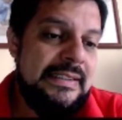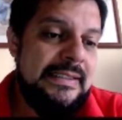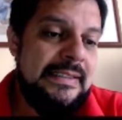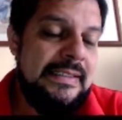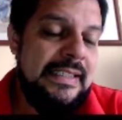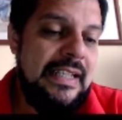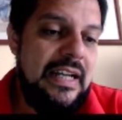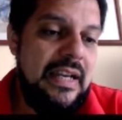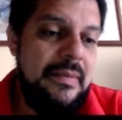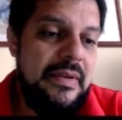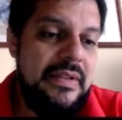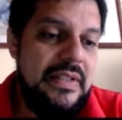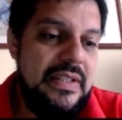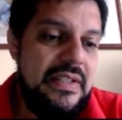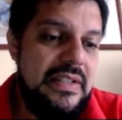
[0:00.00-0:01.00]

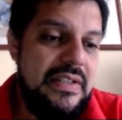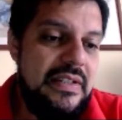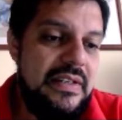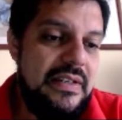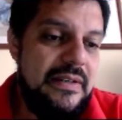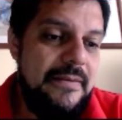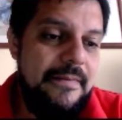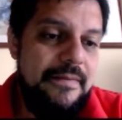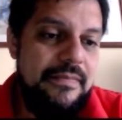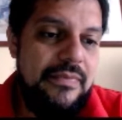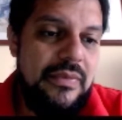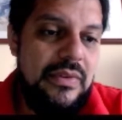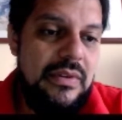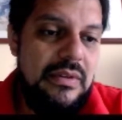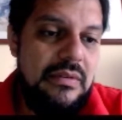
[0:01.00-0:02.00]
diamonds,
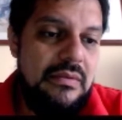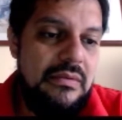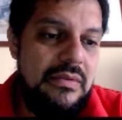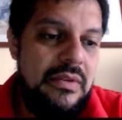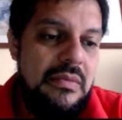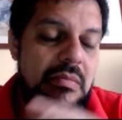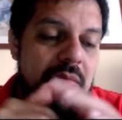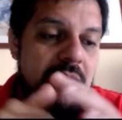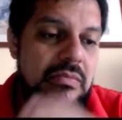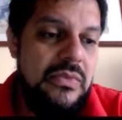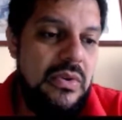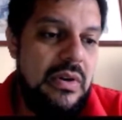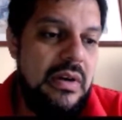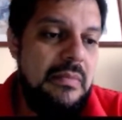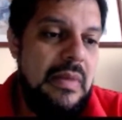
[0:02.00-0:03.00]

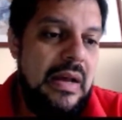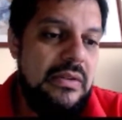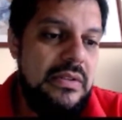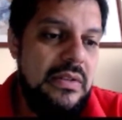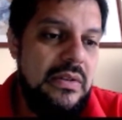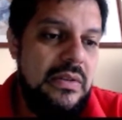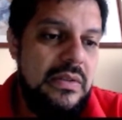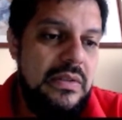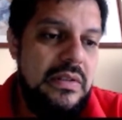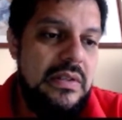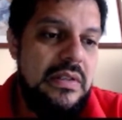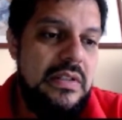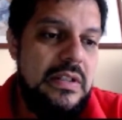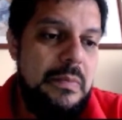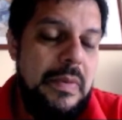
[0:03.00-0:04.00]
you are bound to lose
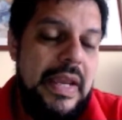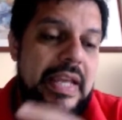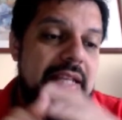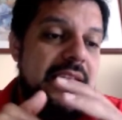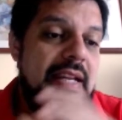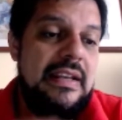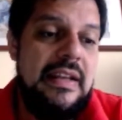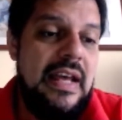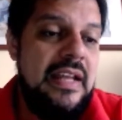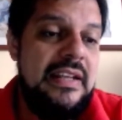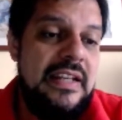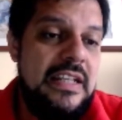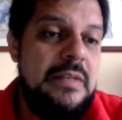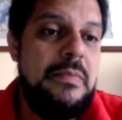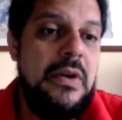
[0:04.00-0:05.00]
spades
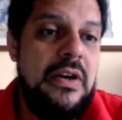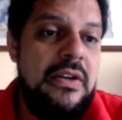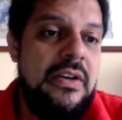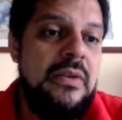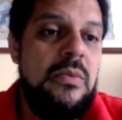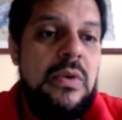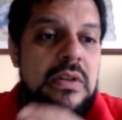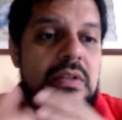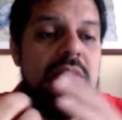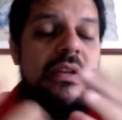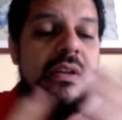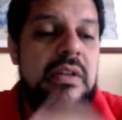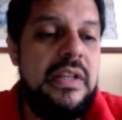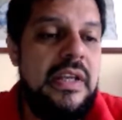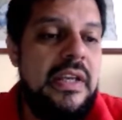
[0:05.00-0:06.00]
unless partner was
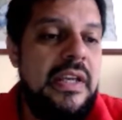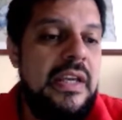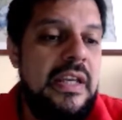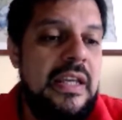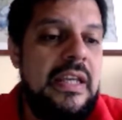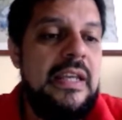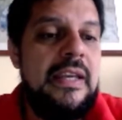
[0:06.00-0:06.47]
only